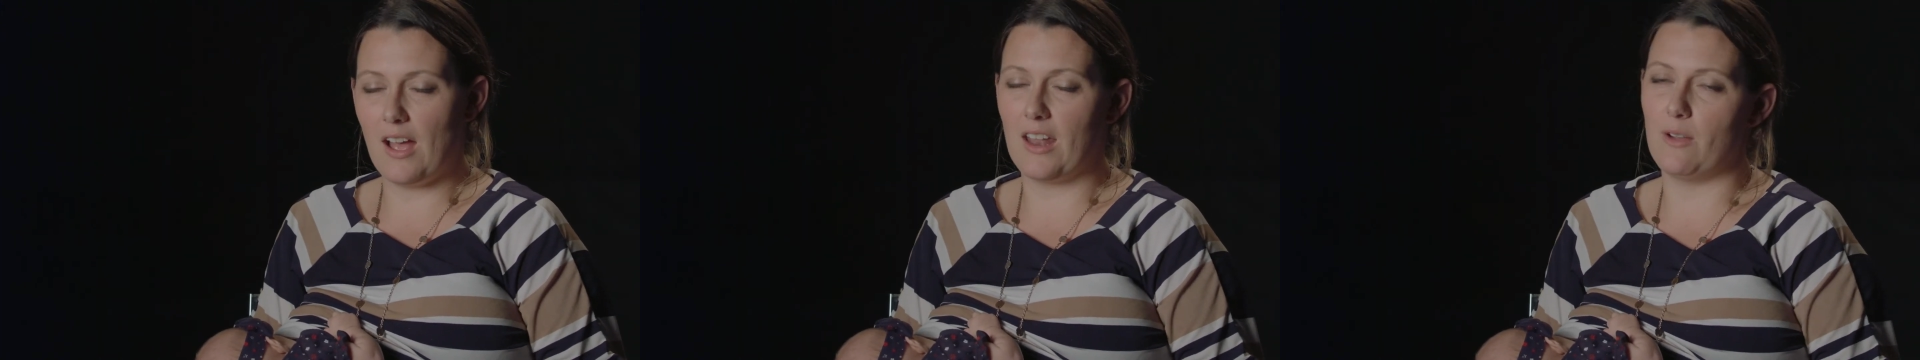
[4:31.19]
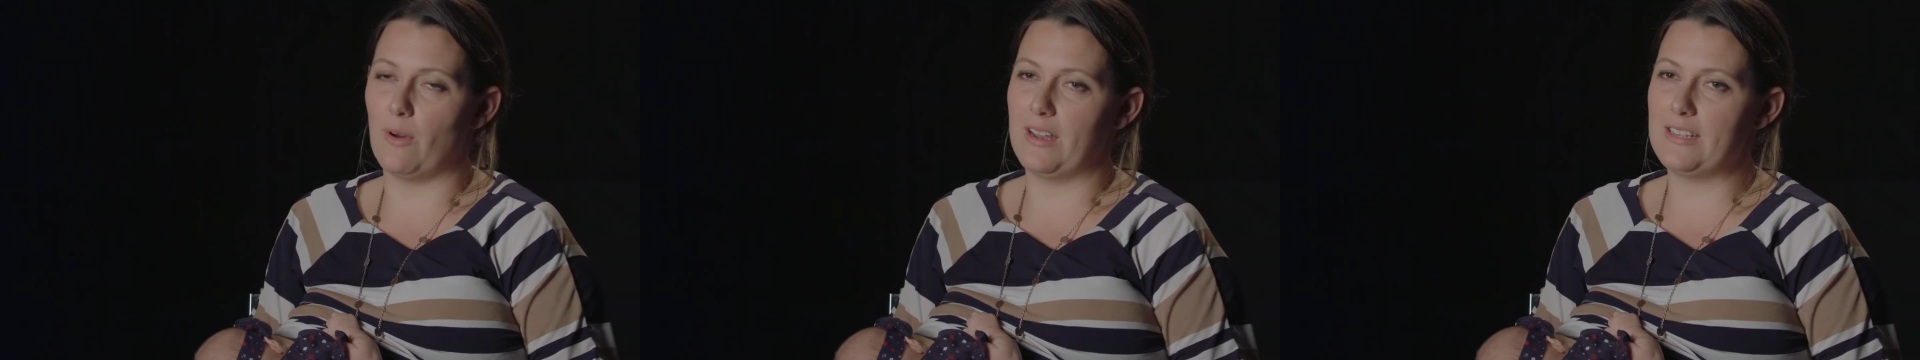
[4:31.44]
and
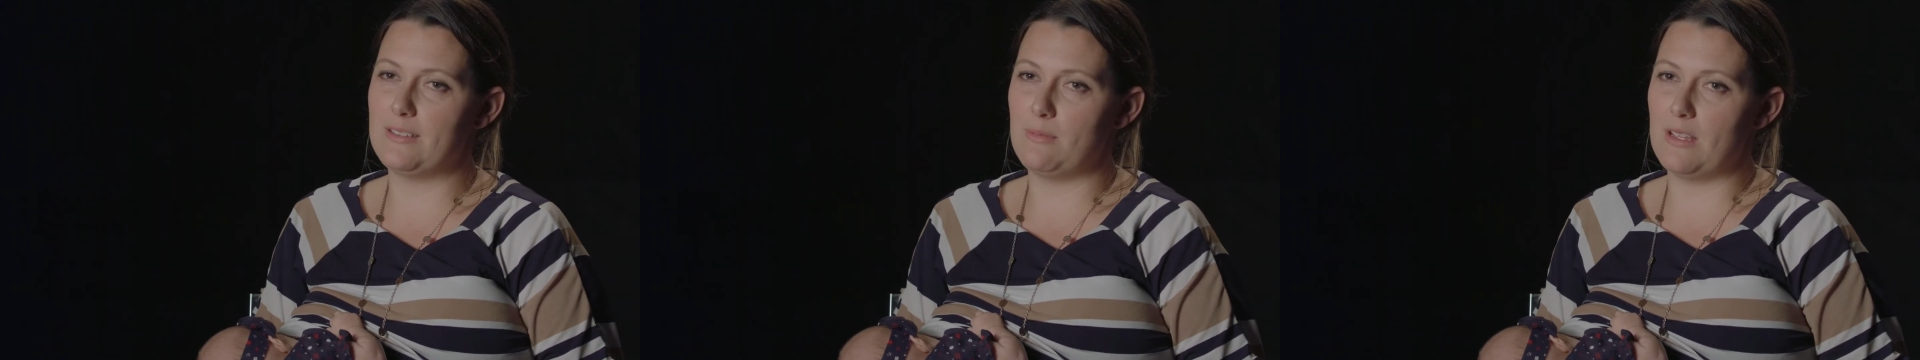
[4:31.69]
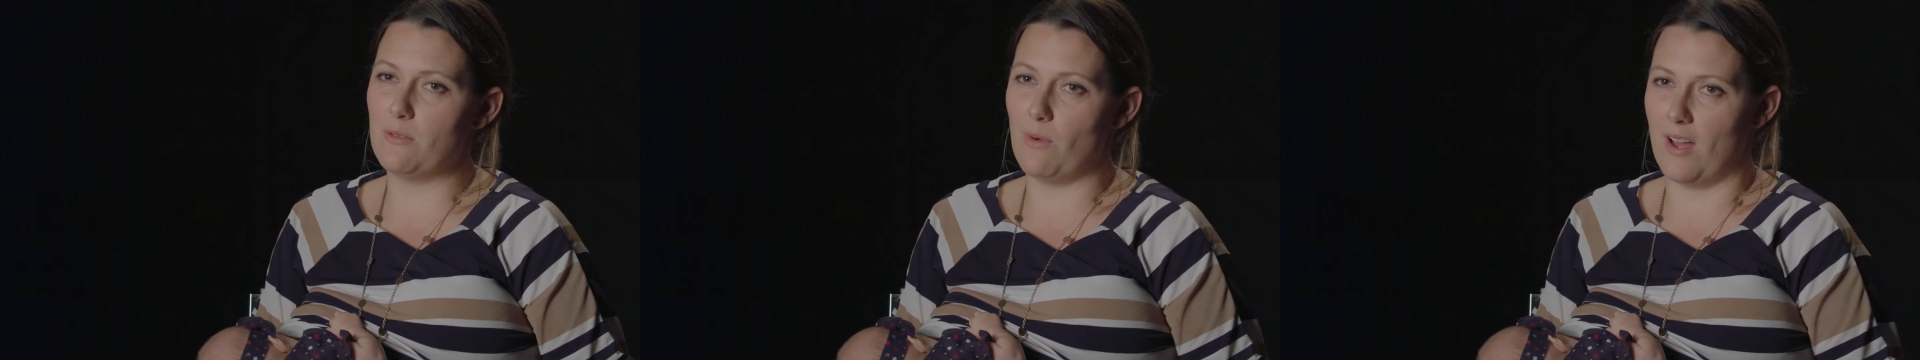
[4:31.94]
I wanted to
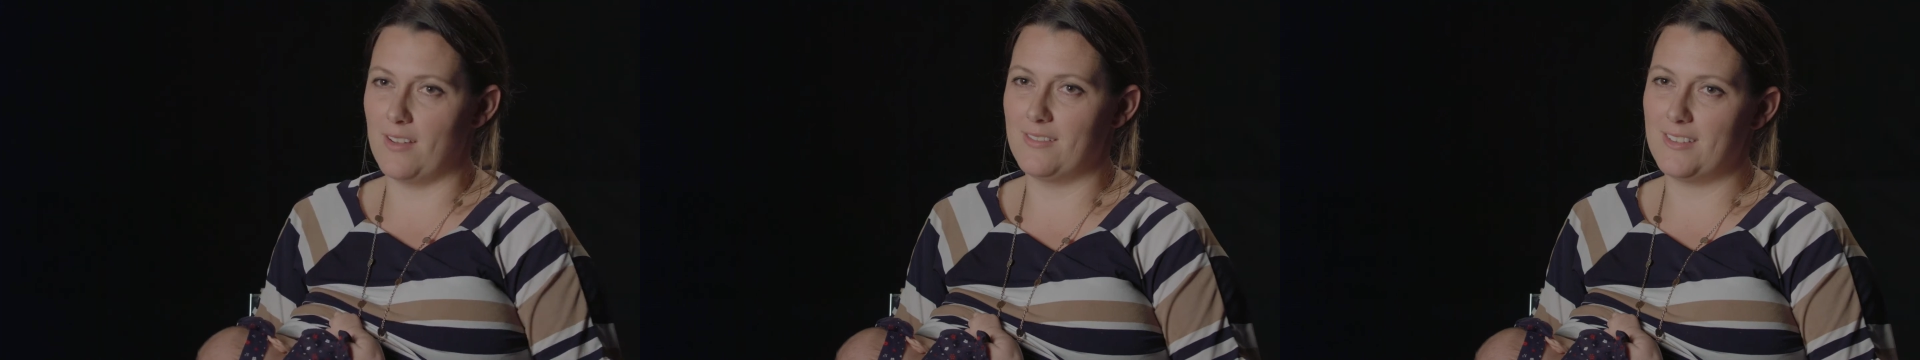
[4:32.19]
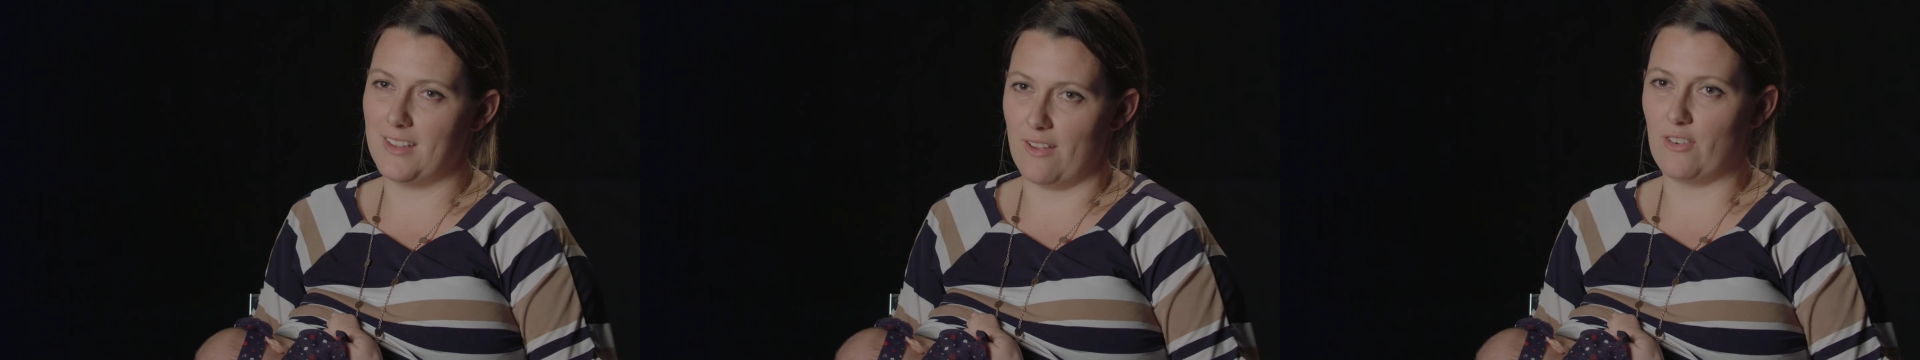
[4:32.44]
be the
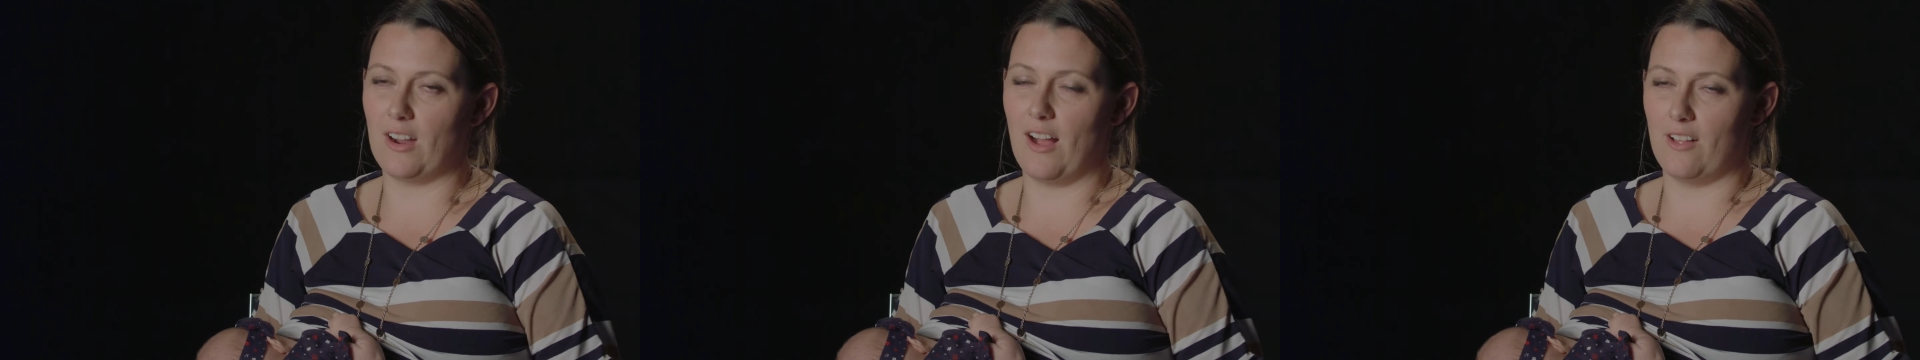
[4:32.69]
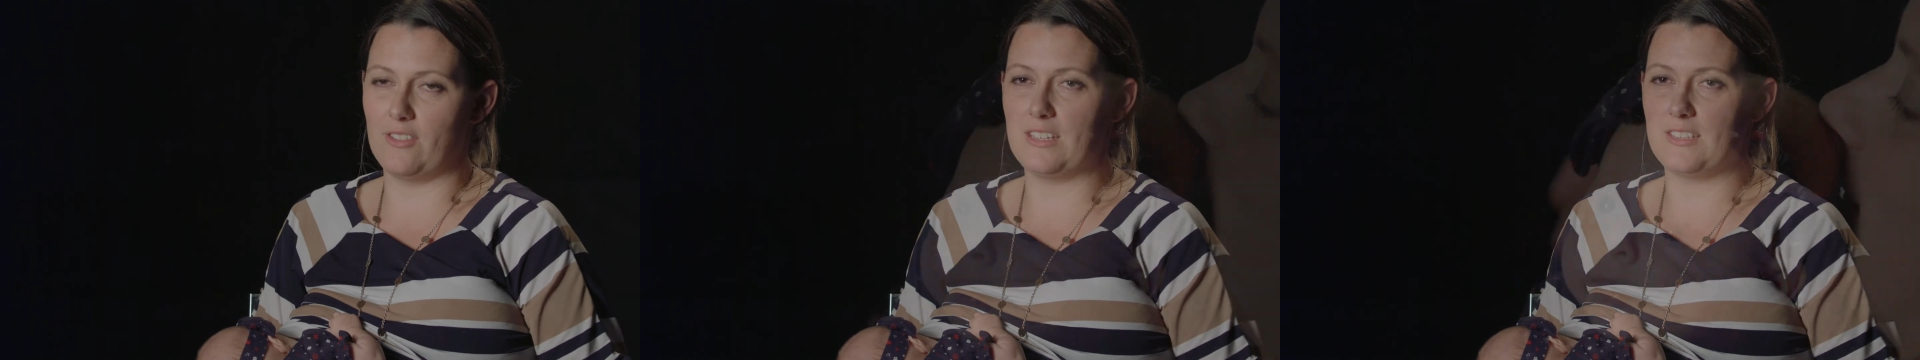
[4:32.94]
one to give her a
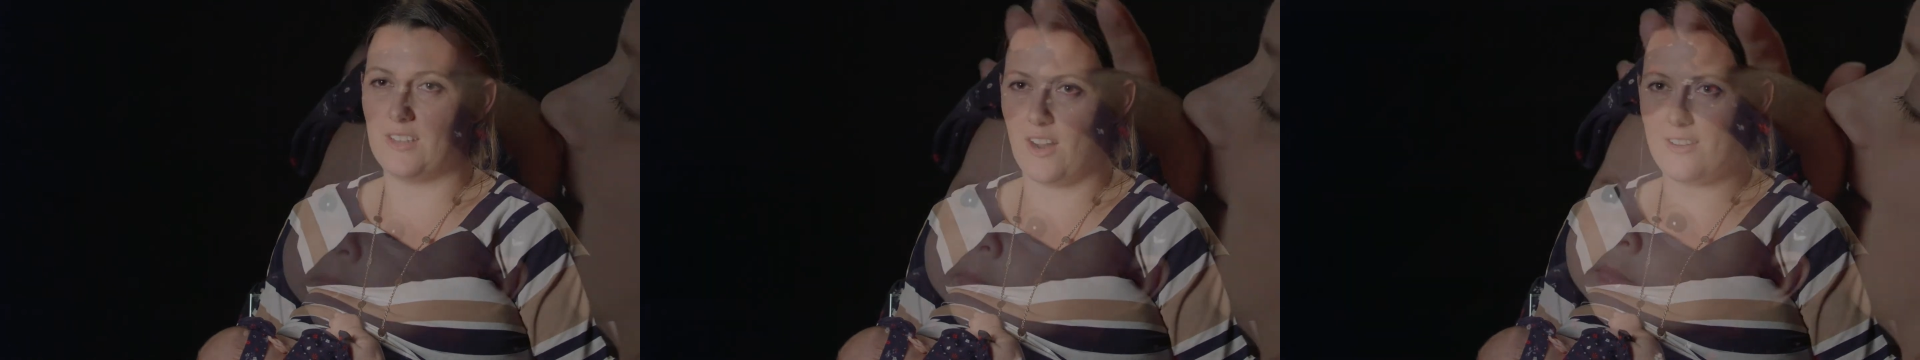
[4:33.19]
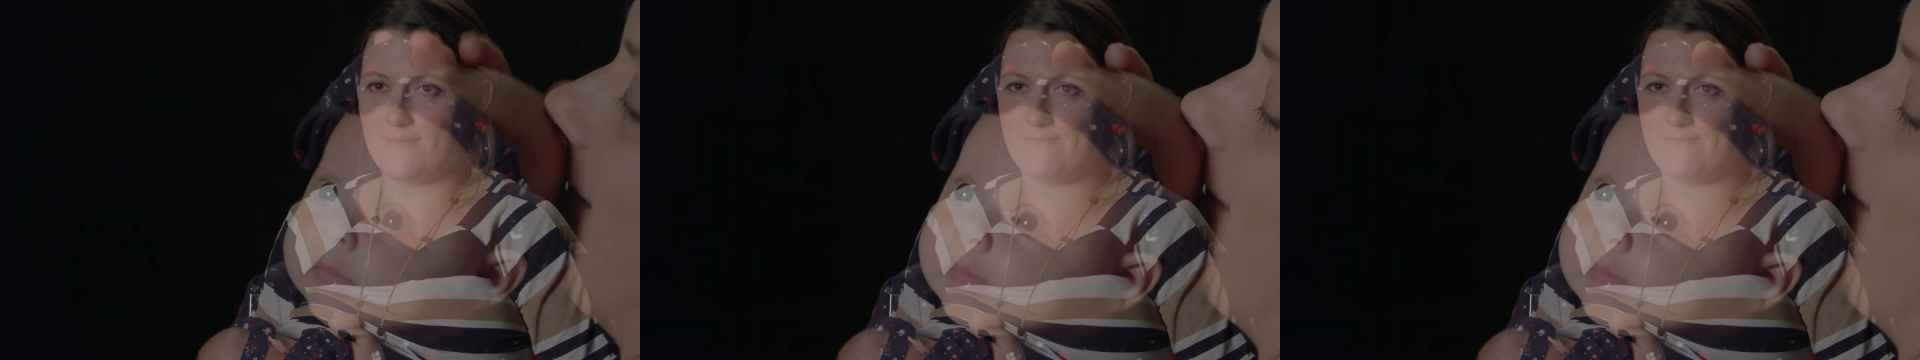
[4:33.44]
healthy start.